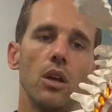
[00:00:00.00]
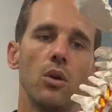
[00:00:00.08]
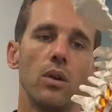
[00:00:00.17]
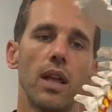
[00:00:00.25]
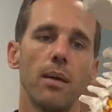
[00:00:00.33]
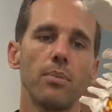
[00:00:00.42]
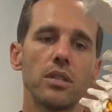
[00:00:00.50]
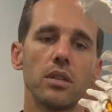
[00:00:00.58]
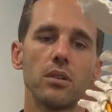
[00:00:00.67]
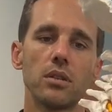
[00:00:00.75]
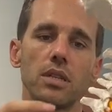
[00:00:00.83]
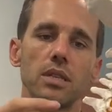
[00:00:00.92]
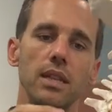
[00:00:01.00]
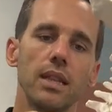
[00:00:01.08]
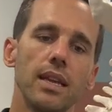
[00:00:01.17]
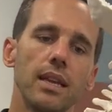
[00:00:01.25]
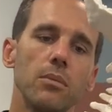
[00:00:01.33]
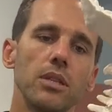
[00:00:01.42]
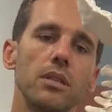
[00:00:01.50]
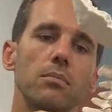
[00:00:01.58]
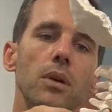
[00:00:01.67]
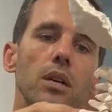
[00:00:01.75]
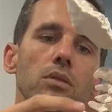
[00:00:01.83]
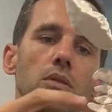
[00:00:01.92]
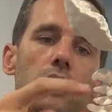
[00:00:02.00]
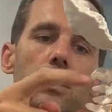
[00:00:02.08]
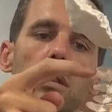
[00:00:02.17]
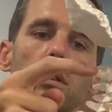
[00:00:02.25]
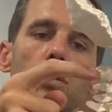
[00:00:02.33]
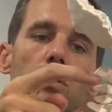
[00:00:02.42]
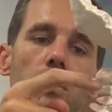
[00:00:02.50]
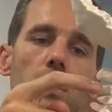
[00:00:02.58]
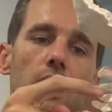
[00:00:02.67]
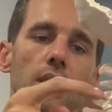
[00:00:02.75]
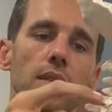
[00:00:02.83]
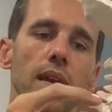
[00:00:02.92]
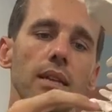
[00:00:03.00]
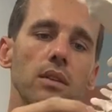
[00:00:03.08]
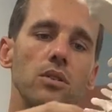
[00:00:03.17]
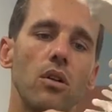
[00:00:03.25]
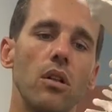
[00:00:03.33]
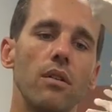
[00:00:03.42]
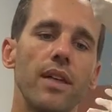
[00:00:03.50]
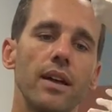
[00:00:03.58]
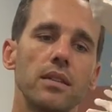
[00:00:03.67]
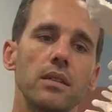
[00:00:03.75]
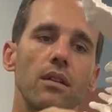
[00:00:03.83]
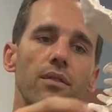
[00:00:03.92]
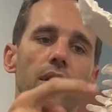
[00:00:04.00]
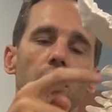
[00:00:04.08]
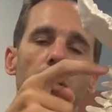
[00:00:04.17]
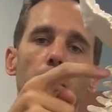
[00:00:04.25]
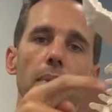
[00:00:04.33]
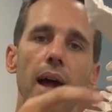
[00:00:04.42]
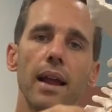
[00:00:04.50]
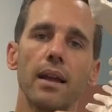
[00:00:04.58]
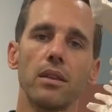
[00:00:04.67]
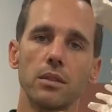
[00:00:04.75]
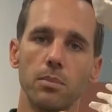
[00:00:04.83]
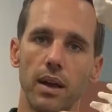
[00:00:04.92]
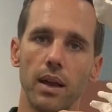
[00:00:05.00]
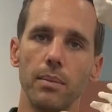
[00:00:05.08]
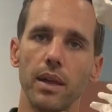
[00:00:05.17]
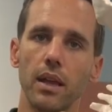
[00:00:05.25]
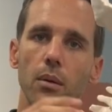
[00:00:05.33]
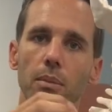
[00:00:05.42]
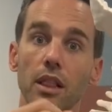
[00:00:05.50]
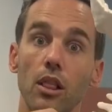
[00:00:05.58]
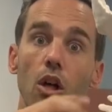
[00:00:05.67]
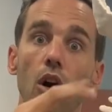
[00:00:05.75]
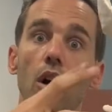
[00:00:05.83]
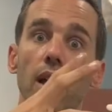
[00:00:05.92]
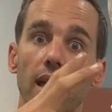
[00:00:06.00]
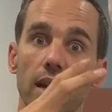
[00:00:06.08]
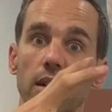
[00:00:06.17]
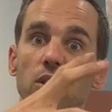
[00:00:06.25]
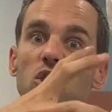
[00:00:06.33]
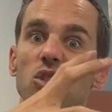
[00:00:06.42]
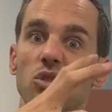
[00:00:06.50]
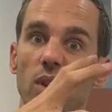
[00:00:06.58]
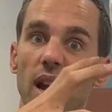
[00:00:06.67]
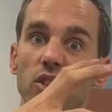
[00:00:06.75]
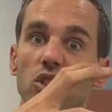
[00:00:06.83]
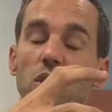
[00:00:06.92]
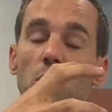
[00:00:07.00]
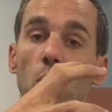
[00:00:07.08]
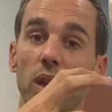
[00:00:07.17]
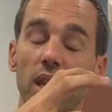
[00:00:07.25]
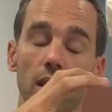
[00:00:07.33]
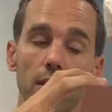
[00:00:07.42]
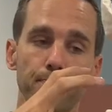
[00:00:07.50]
What happens here is these ligaments and muscles and tissues, tendons, all of that stuff here on the back of the spine become elongated and stretched and weak.